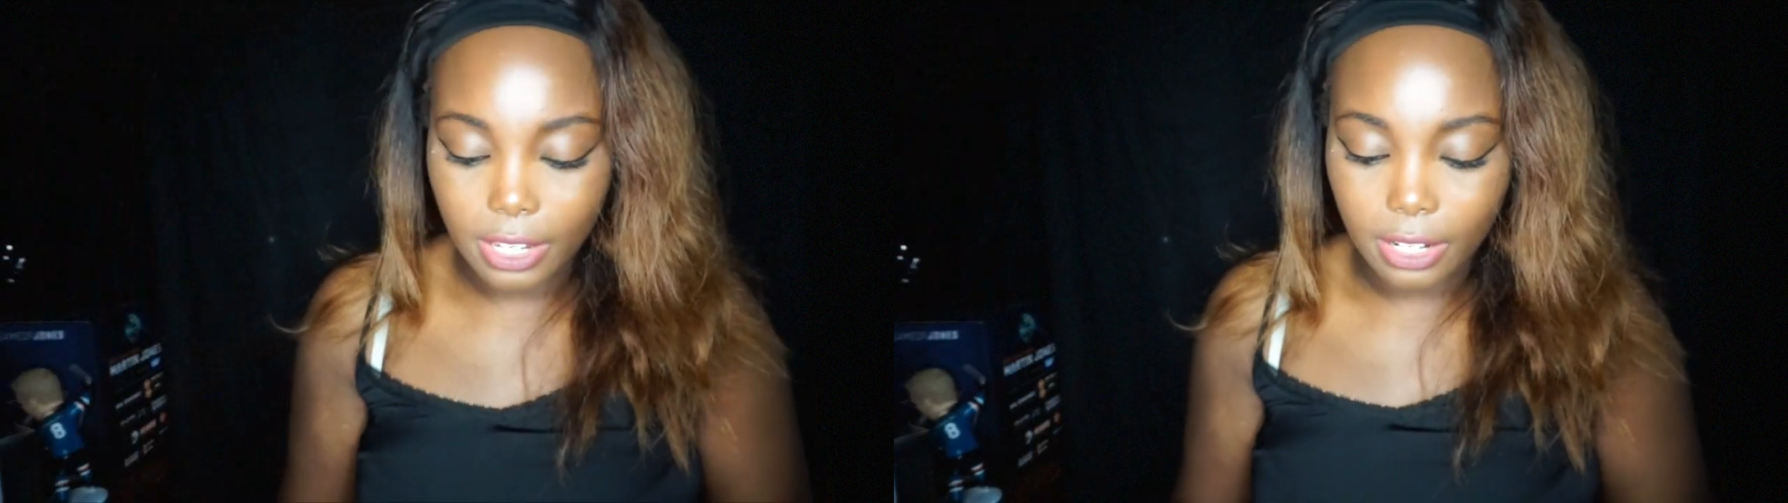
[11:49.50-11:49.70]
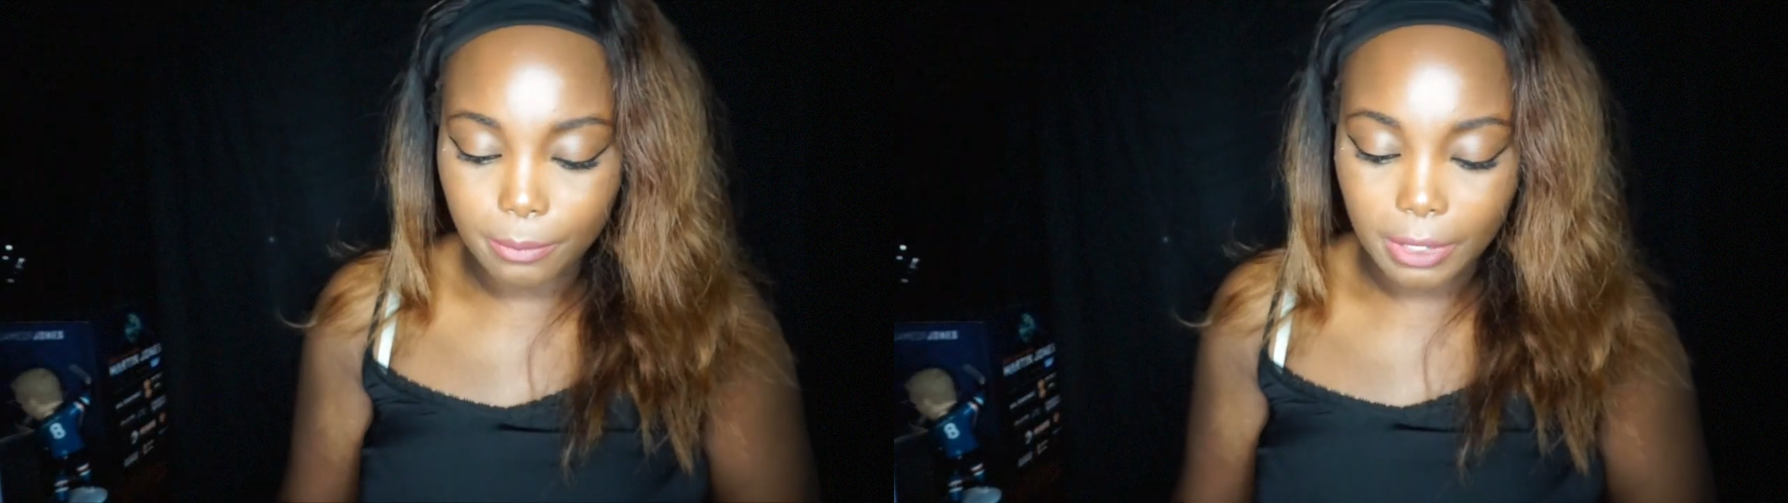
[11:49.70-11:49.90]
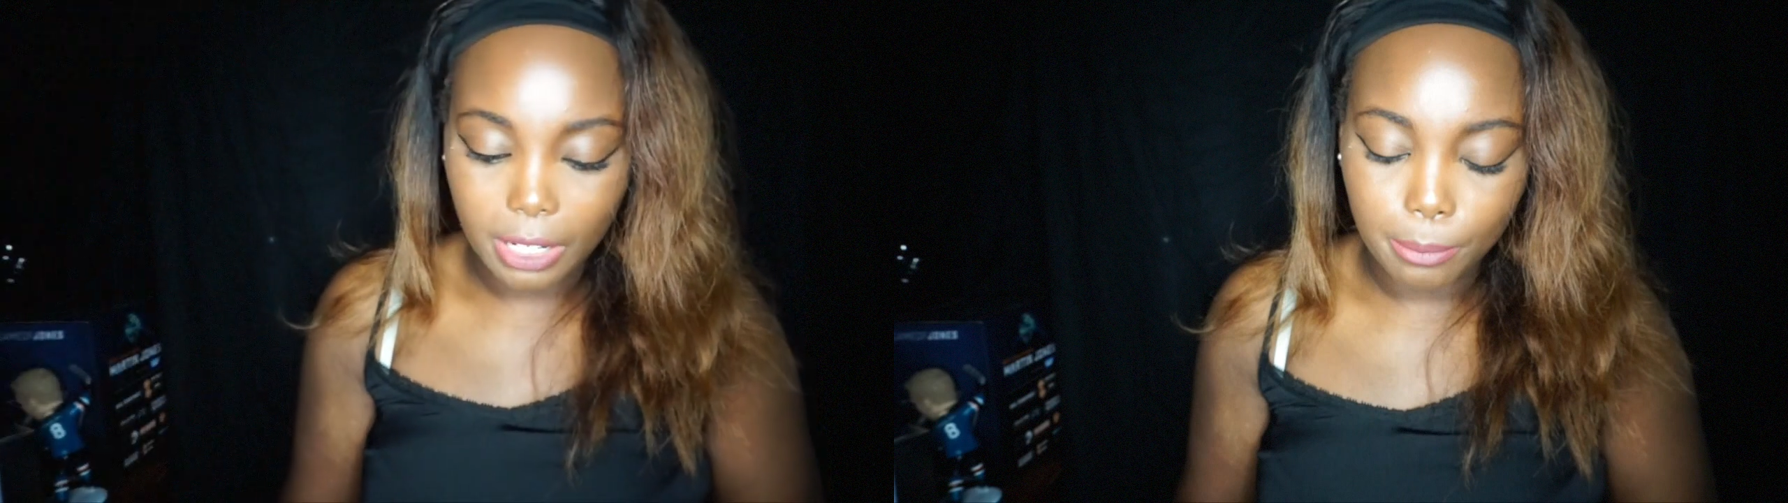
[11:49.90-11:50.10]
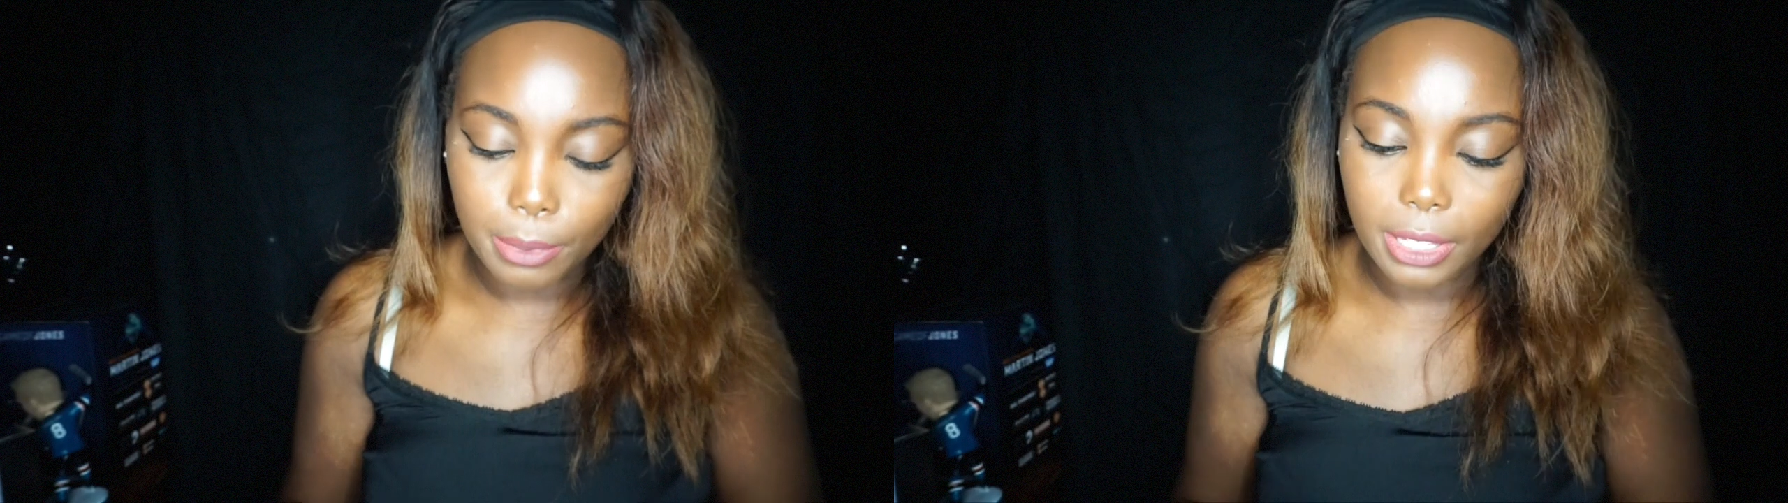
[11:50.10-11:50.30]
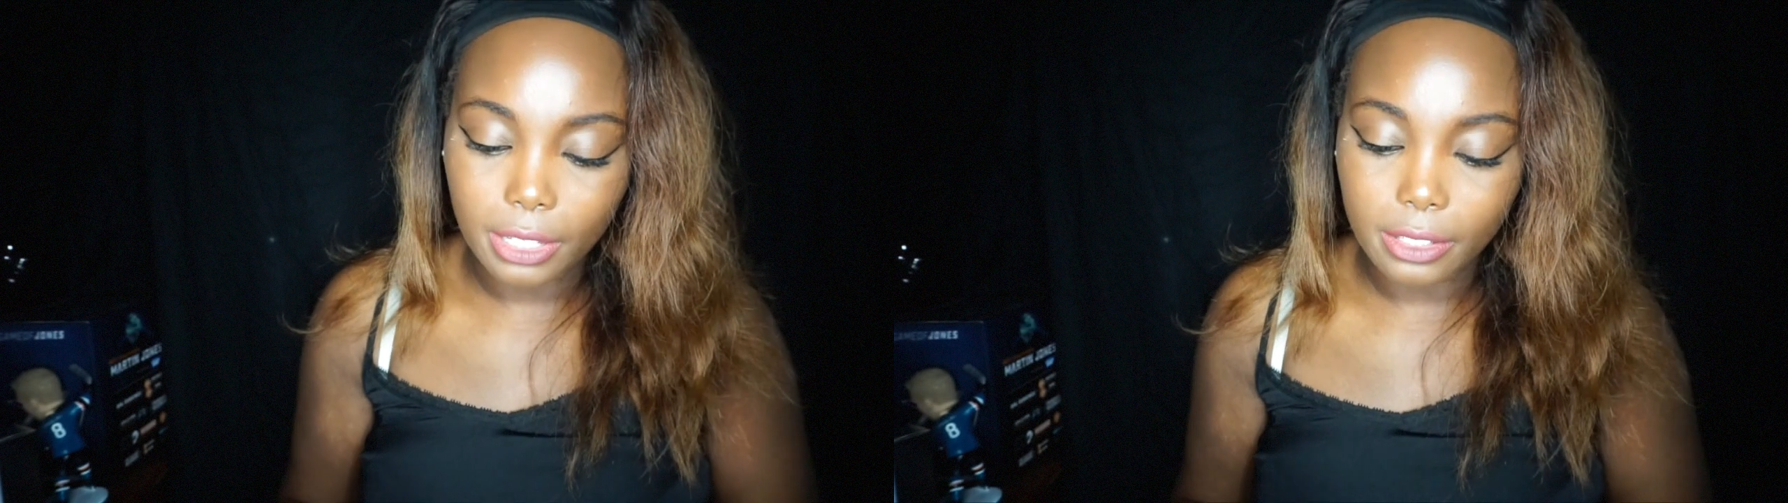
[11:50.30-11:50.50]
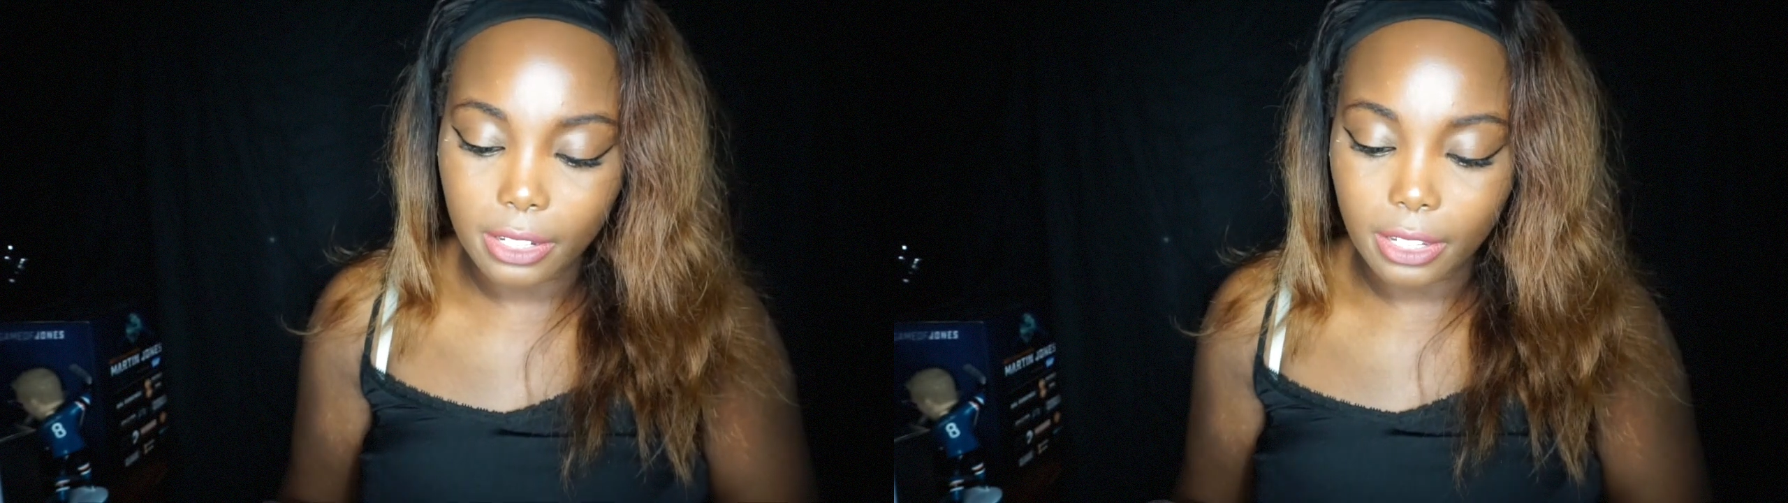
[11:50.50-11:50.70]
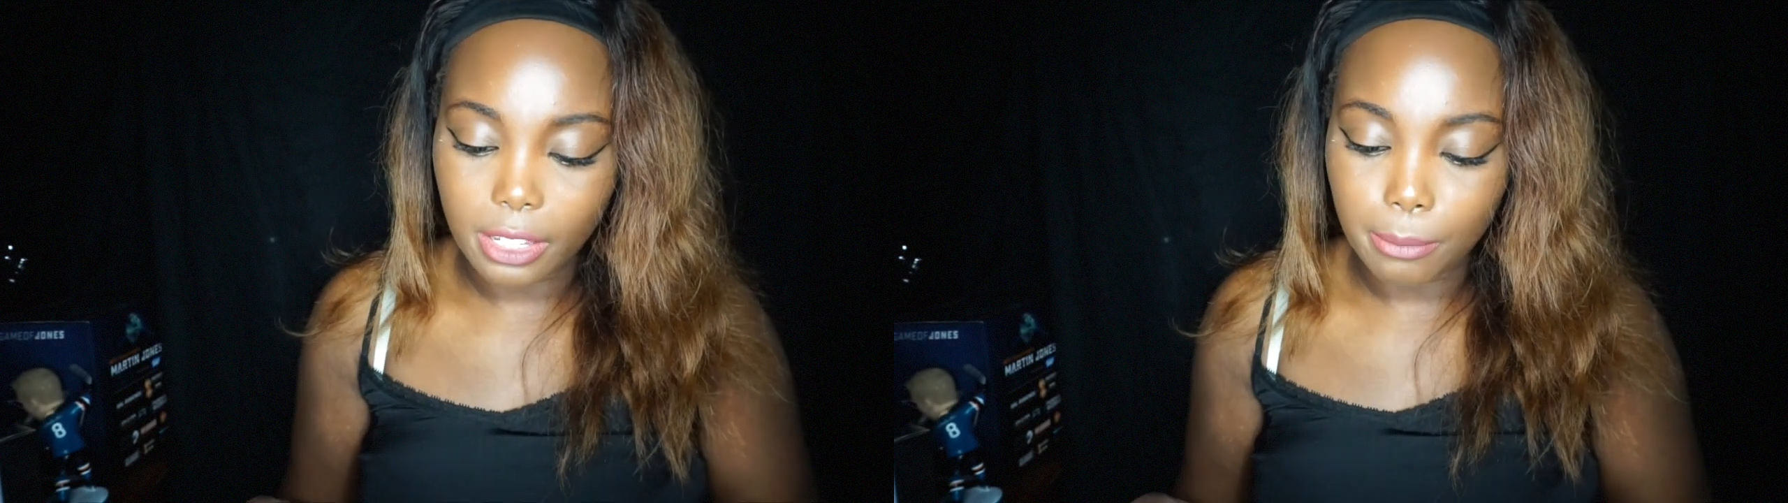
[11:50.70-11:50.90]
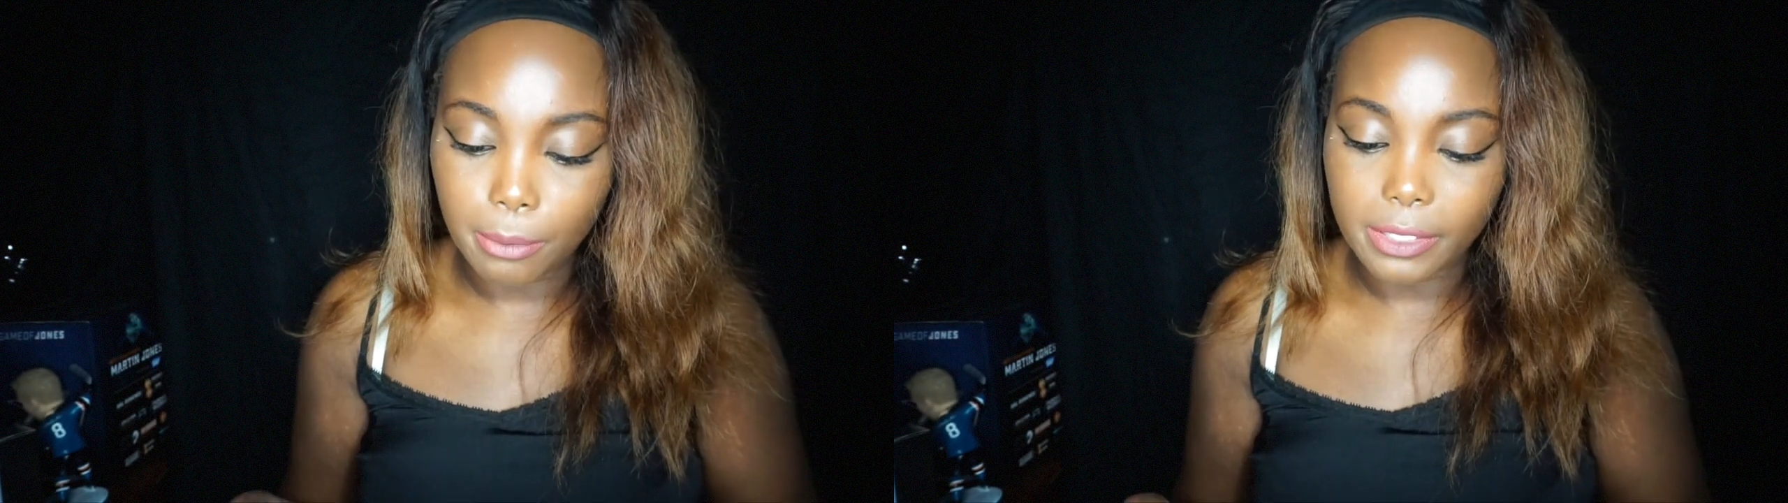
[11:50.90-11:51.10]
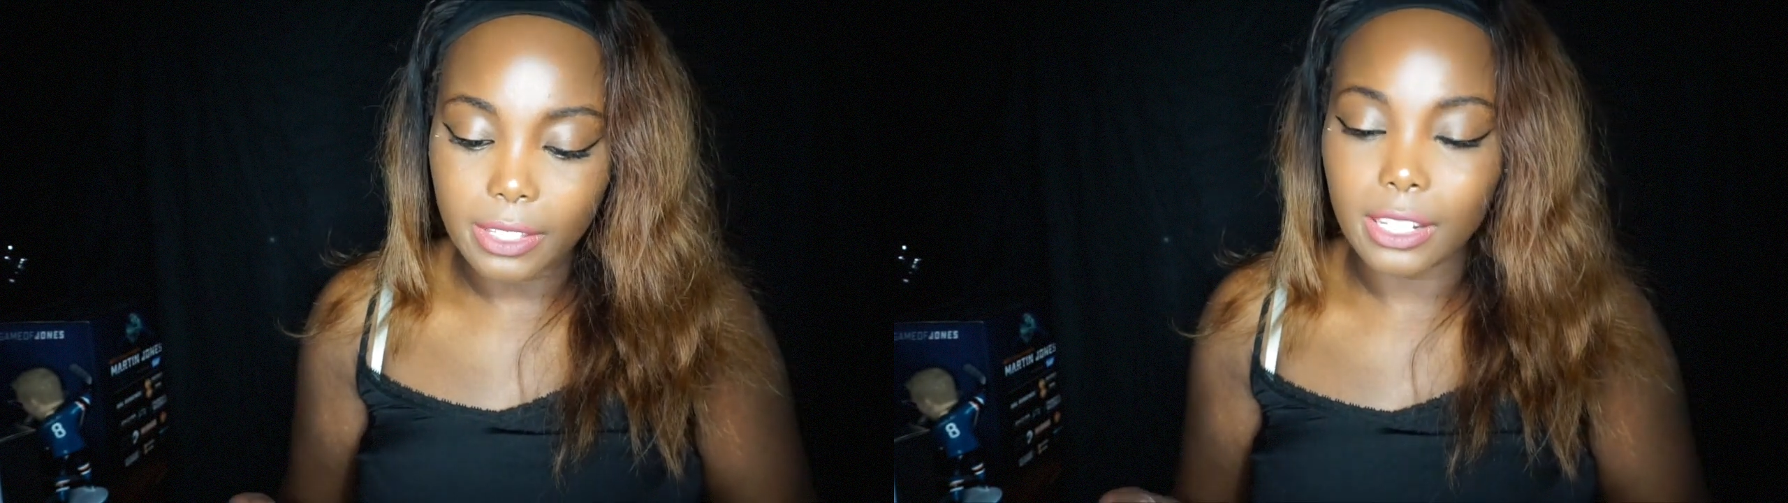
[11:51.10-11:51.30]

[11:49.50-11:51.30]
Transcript: item that I picked up was